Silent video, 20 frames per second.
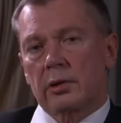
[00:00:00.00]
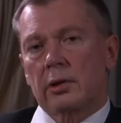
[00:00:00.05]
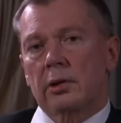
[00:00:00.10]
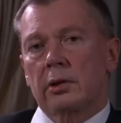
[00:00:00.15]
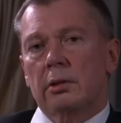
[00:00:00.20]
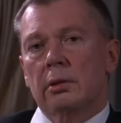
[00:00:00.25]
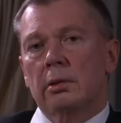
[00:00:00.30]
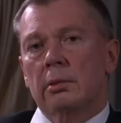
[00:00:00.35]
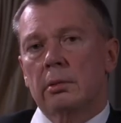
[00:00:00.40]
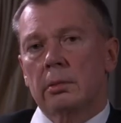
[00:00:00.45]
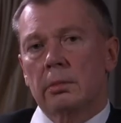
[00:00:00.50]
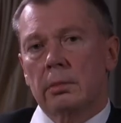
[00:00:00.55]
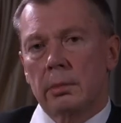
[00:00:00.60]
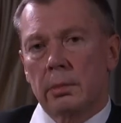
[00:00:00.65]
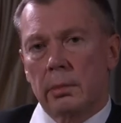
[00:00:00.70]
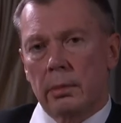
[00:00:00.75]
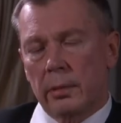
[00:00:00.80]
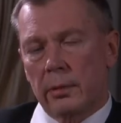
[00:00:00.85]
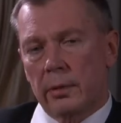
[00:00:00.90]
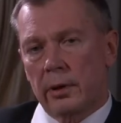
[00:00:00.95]

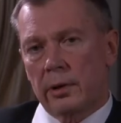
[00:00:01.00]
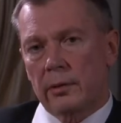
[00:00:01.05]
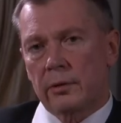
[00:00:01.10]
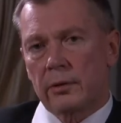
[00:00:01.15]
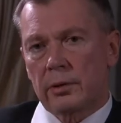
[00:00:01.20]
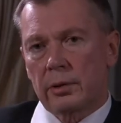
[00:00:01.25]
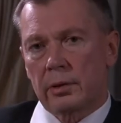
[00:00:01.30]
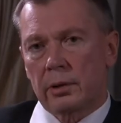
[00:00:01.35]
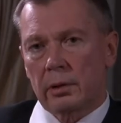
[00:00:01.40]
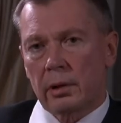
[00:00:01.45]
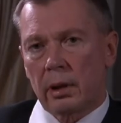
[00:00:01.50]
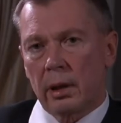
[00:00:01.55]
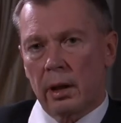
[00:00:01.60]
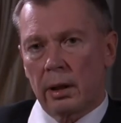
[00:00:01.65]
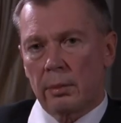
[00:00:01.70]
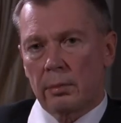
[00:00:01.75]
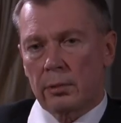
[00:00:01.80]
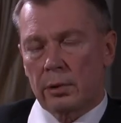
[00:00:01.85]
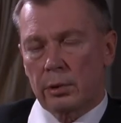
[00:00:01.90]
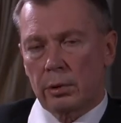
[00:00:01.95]
that
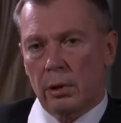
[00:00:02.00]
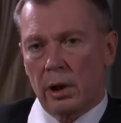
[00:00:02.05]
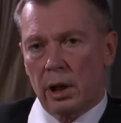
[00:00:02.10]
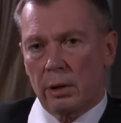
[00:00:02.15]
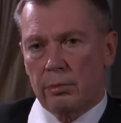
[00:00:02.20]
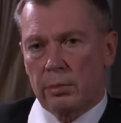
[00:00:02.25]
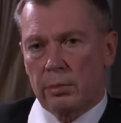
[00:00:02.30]
come to our